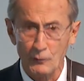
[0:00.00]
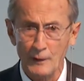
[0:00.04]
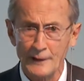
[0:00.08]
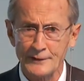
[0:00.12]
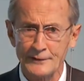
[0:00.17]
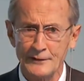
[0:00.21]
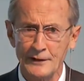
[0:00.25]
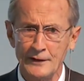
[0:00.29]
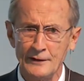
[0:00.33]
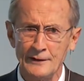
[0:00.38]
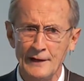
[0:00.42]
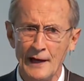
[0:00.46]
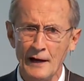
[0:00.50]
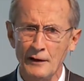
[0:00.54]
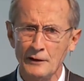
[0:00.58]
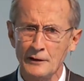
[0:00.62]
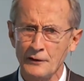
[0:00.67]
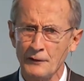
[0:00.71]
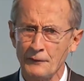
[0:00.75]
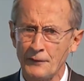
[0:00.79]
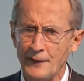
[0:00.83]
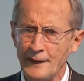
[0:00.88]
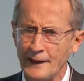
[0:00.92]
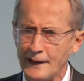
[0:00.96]
question. Now
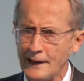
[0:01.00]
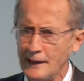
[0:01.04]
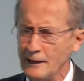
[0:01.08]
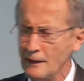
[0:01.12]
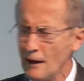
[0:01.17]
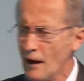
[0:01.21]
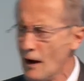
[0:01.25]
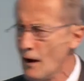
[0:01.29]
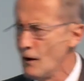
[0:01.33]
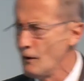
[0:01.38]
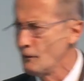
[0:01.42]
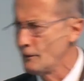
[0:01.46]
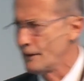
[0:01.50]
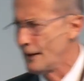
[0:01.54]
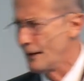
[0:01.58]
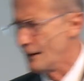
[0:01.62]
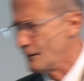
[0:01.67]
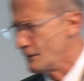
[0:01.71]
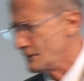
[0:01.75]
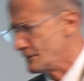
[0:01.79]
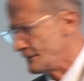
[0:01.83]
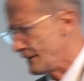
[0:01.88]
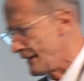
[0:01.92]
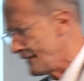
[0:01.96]
you're thinking,
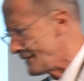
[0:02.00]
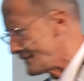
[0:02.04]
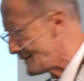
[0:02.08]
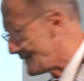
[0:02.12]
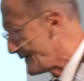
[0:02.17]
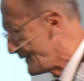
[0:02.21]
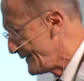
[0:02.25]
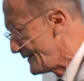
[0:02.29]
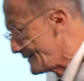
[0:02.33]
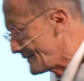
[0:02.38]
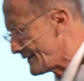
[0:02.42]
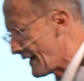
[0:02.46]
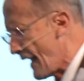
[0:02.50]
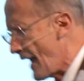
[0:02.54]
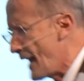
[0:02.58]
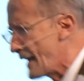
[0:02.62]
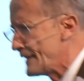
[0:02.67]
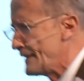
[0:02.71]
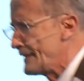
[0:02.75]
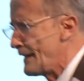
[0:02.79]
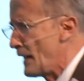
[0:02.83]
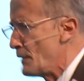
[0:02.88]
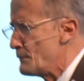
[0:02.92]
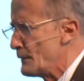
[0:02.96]
okay, it's these
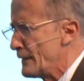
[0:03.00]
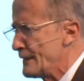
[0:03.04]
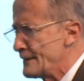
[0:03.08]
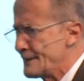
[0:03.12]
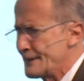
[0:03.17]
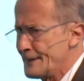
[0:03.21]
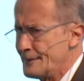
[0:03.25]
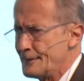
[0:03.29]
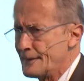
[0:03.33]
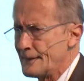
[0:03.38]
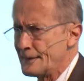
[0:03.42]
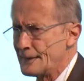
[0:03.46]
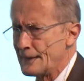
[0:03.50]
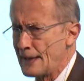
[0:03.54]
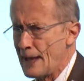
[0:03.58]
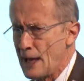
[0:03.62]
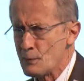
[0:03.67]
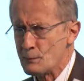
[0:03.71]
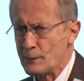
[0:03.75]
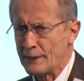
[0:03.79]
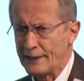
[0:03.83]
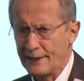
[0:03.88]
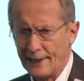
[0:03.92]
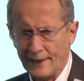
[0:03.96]
academics in the
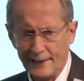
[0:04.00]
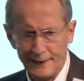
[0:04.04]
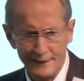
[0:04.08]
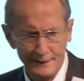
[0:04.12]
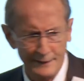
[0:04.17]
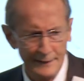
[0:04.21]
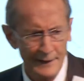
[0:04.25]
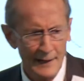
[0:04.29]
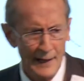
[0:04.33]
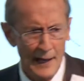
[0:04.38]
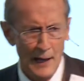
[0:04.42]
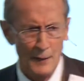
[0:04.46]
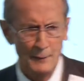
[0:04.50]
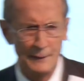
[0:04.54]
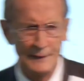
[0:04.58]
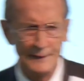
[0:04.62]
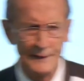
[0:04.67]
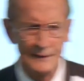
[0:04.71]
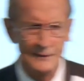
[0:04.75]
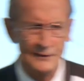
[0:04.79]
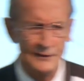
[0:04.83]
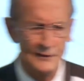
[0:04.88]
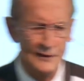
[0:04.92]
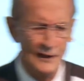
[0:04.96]
lab again. I mean,
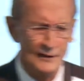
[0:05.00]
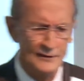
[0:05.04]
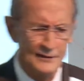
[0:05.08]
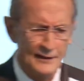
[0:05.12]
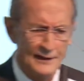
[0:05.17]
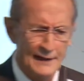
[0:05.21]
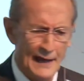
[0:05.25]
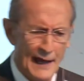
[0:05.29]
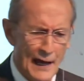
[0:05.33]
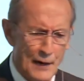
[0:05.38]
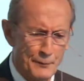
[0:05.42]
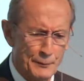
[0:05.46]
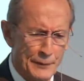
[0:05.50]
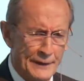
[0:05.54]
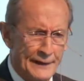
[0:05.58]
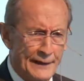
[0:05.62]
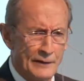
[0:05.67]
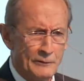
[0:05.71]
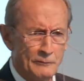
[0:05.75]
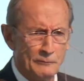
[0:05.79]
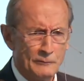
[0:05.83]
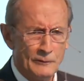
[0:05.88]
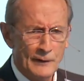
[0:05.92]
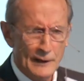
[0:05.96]
this doesn't happen
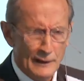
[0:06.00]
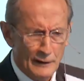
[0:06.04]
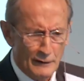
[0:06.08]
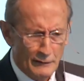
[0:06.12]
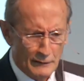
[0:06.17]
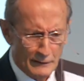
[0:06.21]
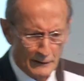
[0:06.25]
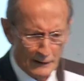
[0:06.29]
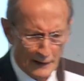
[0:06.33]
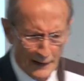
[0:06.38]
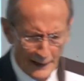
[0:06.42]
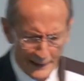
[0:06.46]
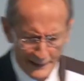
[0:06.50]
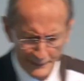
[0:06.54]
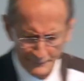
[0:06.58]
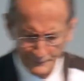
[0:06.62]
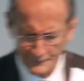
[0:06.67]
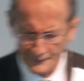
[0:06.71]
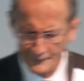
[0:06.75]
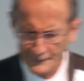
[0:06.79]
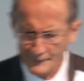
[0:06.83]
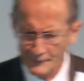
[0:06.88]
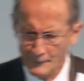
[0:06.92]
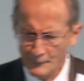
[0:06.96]
in real
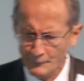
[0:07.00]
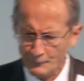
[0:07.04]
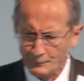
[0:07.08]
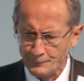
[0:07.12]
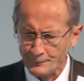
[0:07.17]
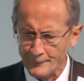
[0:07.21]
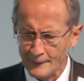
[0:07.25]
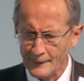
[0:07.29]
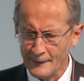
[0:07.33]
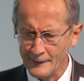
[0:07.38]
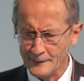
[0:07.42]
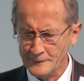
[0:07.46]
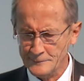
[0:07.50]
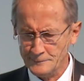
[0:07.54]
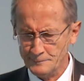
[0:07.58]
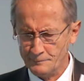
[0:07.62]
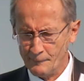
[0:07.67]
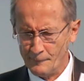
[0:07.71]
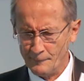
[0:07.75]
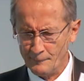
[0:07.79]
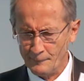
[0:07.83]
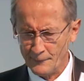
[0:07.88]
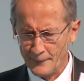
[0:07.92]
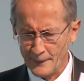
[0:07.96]
life.
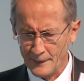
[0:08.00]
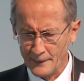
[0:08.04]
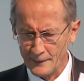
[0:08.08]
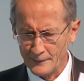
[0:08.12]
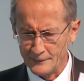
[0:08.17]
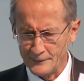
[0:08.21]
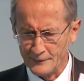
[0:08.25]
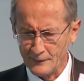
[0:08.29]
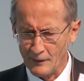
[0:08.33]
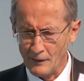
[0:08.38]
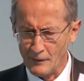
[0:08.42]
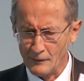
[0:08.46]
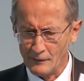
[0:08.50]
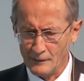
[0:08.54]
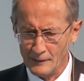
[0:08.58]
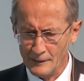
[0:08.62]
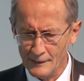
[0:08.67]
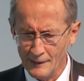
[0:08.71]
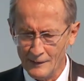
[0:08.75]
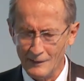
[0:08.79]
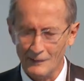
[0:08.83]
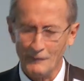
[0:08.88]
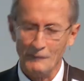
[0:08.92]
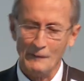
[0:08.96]
So,
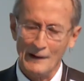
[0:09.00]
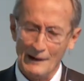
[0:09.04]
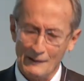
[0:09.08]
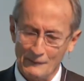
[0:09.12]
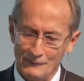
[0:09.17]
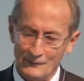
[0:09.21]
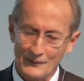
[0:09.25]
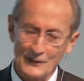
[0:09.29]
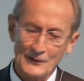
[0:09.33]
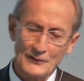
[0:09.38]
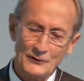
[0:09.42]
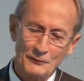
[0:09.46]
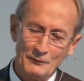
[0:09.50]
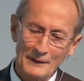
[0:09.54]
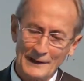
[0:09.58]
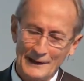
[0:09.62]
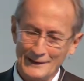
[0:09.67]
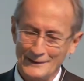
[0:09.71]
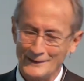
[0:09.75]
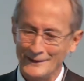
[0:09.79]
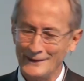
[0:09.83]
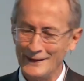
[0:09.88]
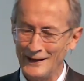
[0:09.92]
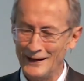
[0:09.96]
well, first we
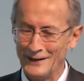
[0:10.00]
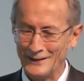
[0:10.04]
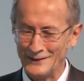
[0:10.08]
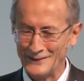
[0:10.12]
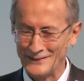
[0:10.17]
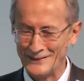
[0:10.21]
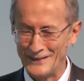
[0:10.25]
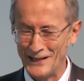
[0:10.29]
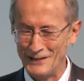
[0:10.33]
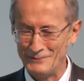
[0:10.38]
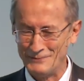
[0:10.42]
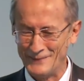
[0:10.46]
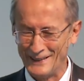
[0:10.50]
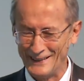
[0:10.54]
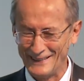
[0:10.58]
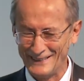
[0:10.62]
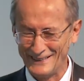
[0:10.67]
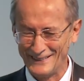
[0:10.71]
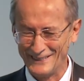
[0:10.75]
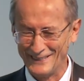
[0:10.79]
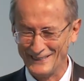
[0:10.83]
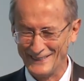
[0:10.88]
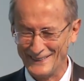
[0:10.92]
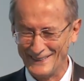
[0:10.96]
can see our
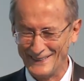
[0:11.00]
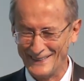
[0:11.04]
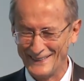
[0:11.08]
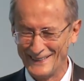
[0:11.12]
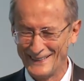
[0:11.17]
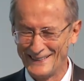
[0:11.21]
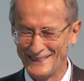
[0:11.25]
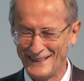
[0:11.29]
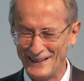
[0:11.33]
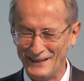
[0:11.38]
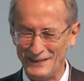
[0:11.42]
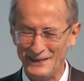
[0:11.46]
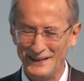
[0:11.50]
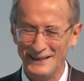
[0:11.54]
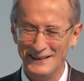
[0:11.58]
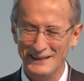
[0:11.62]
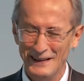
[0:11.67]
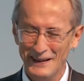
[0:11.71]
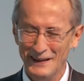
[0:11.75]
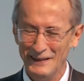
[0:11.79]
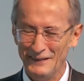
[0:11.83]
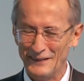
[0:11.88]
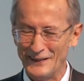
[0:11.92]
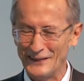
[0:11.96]
subject doing this, and
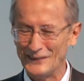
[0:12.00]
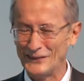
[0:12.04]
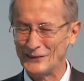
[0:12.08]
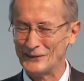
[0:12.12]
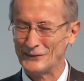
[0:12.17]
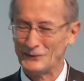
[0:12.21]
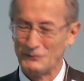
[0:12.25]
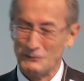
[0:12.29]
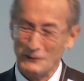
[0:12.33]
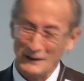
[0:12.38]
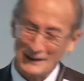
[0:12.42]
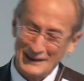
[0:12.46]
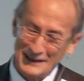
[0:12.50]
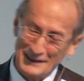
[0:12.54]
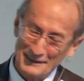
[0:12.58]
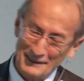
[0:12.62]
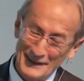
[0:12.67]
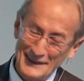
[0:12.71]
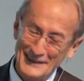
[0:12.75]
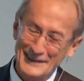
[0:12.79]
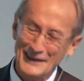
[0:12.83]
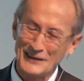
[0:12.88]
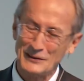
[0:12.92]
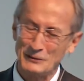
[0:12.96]
this
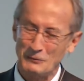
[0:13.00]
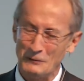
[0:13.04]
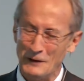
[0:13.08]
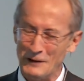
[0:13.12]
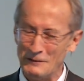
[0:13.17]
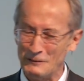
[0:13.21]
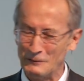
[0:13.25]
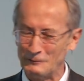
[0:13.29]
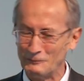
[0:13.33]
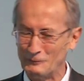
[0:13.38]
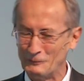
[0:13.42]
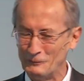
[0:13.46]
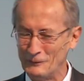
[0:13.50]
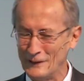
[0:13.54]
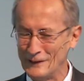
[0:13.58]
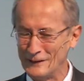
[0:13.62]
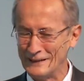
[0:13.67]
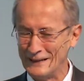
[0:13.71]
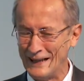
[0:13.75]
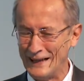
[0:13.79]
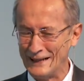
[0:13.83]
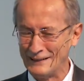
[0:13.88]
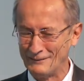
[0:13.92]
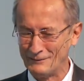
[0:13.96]
is what real
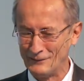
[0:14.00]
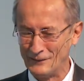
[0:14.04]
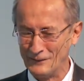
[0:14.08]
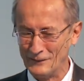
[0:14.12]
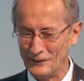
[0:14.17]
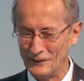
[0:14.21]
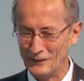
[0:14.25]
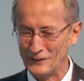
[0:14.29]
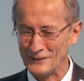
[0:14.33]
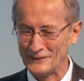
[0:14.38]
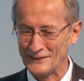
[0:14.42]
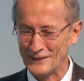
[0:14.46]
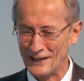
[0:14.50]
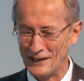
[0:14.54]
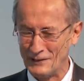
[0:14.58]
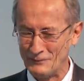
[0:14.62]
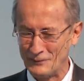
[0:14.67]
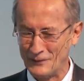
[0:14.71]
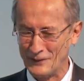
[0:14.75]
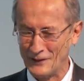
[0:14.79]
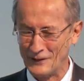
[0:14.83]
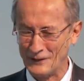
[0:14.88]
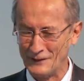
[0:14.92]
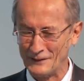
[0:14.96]
life looks like
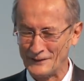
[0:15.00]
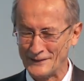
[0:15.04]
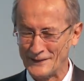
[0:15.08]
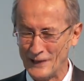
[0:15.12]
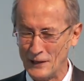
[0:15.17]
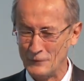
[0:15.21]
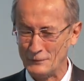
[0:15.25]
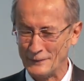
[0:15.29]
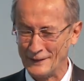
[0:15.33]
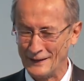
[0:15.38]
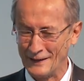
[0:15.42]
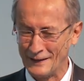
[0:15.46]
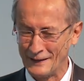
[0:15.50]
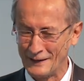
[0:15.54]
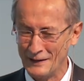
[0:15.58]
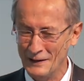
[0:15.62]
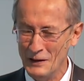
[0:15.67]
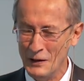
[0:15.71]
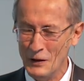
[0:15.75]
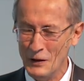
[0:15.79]
for a subject,